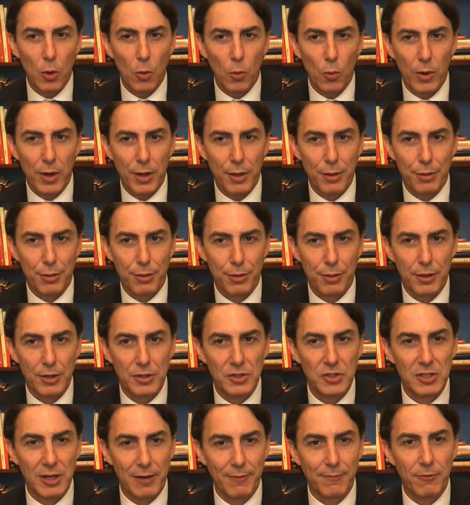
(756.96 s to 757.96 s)
with
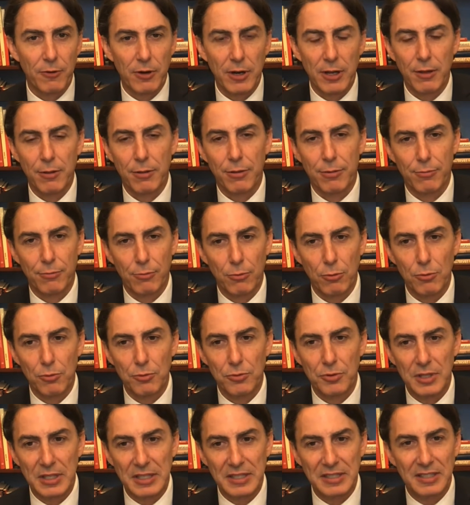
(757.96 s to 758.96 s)
suffering through
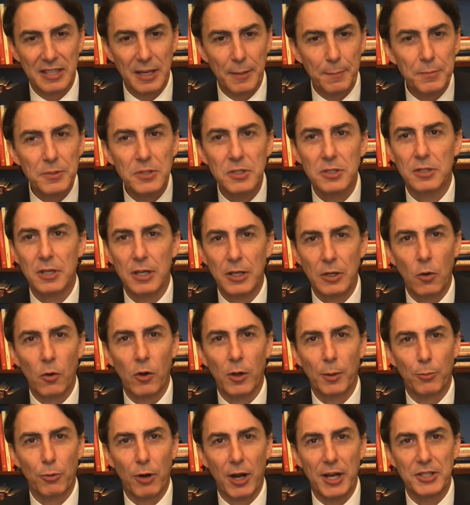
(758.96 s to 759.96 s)
the dips in
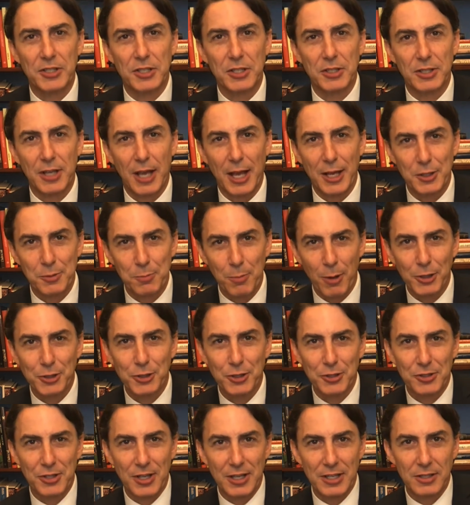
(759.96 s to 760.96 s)
oil prices as much
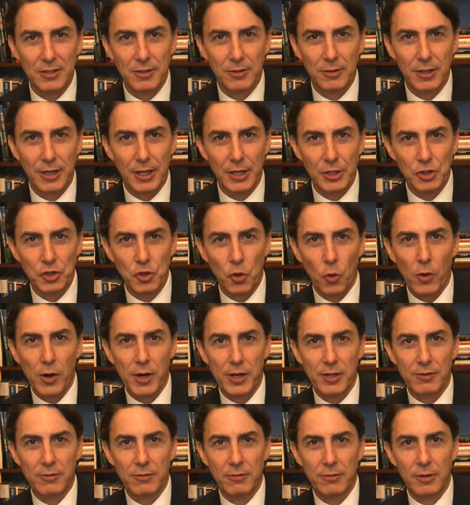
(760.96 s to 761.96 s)
as they
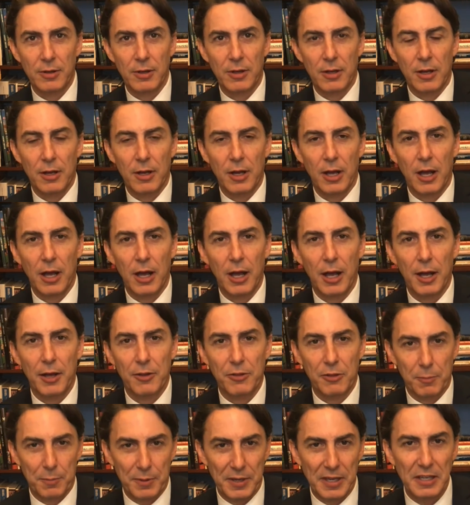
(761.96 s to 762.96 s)
enjoyed
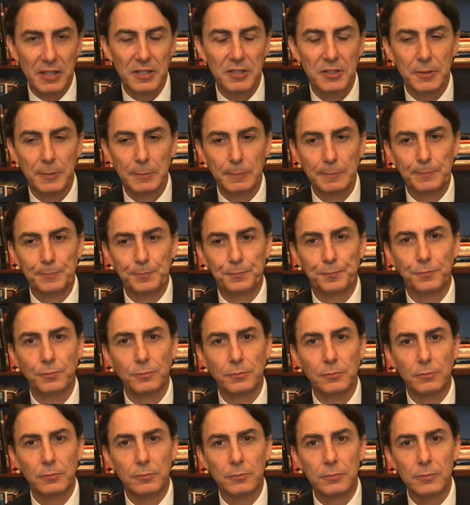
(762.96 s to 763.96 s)
the peaks.
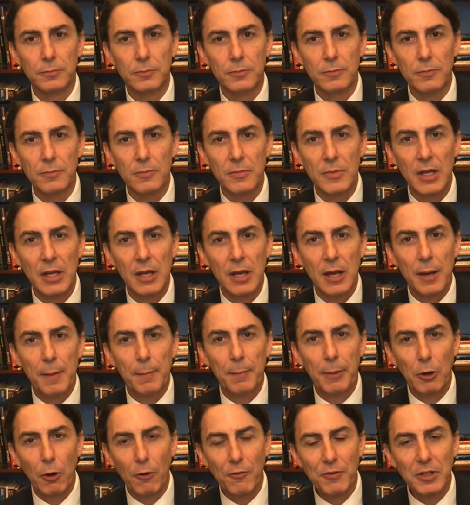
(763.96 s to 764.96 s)

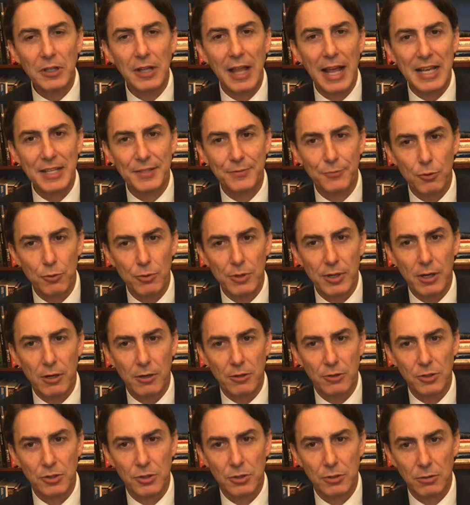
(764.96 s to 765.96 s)
But over the last few
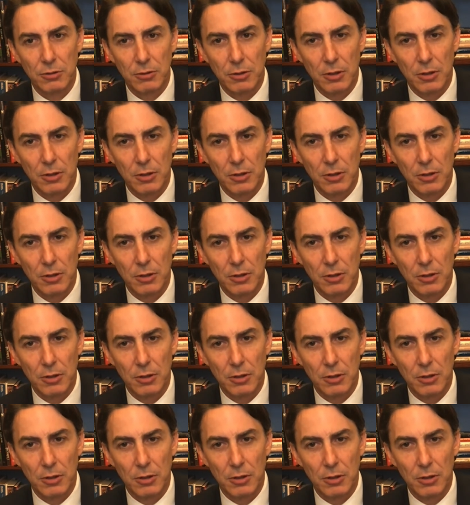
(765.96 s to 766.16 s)
years,